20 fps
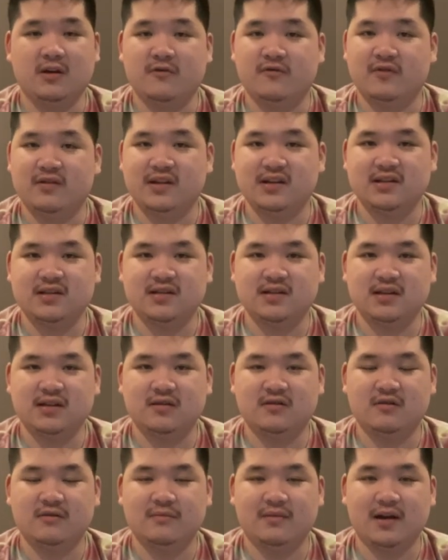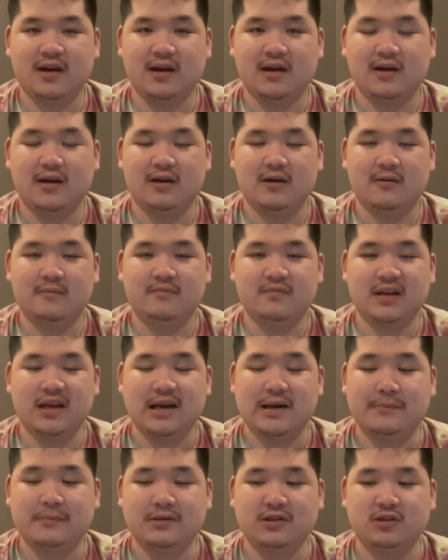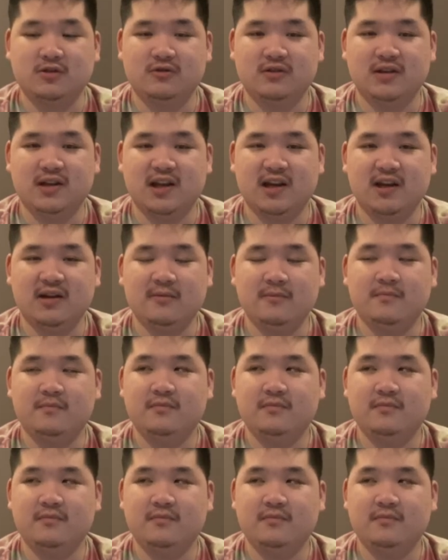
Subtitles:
you for listening to my episode today.